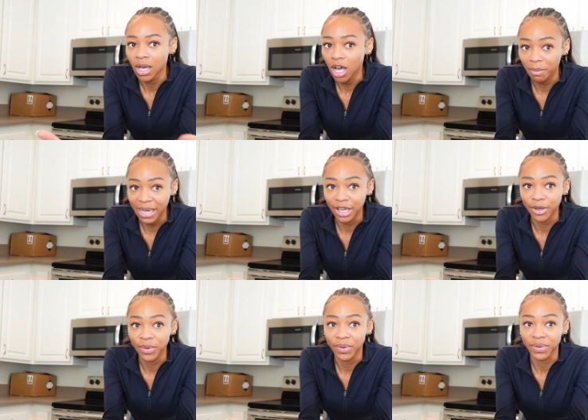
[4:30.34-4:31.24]
on my
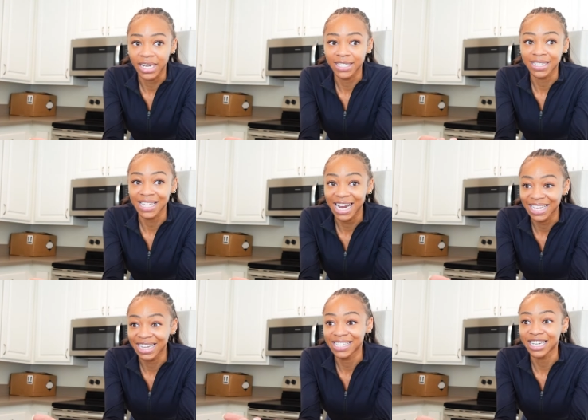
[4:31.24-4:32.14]
own and
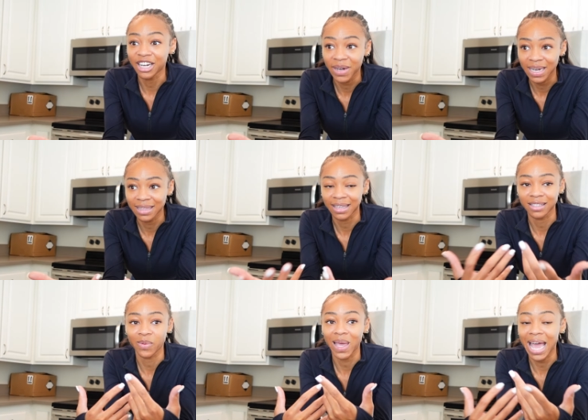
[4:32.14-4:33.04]
designing and decorating
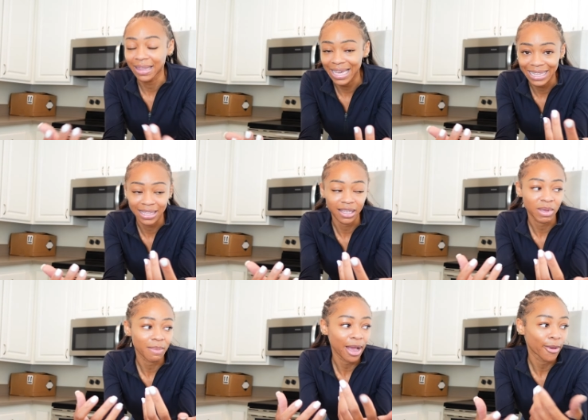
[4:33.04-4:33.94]
things the way I like them
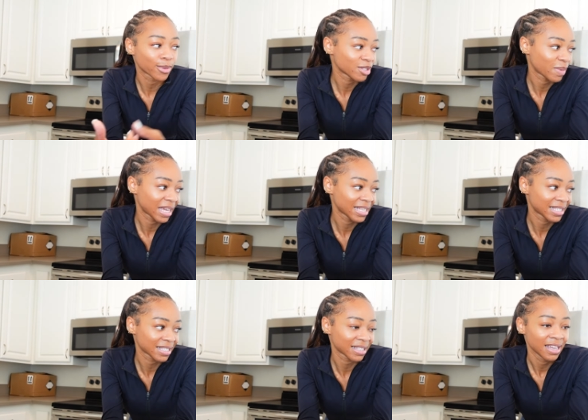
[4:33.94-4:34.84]
in my own space
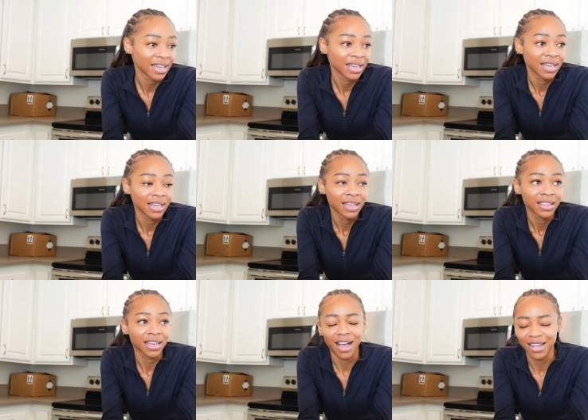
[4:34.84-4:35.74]
and
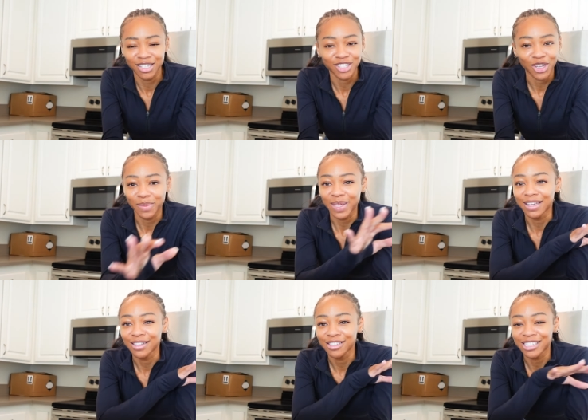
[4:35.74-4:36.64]
the content's gonna be
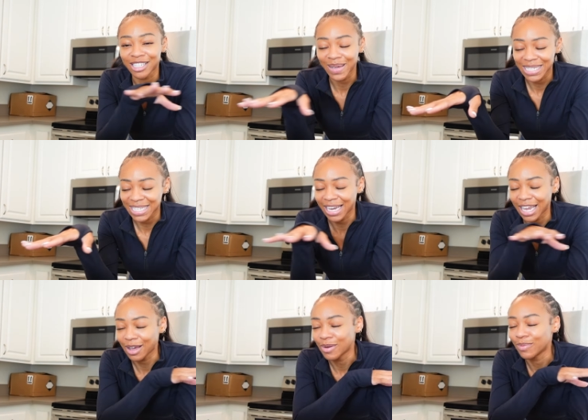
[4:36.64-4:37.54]
so
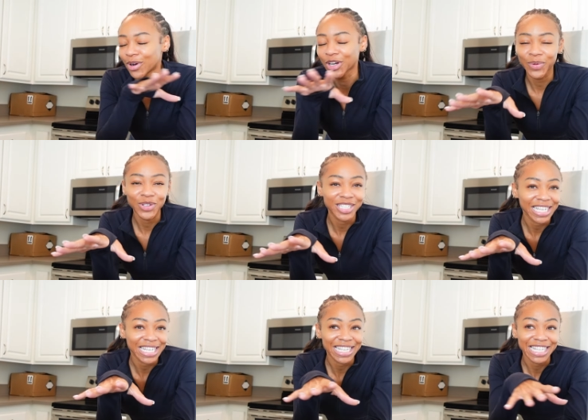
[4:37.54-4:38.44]
exciting. Morning
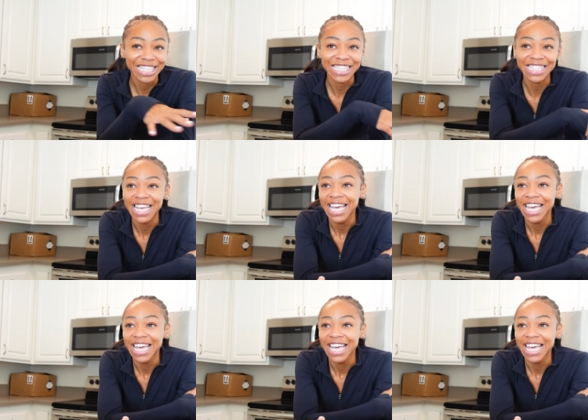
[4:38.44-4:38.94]
routines,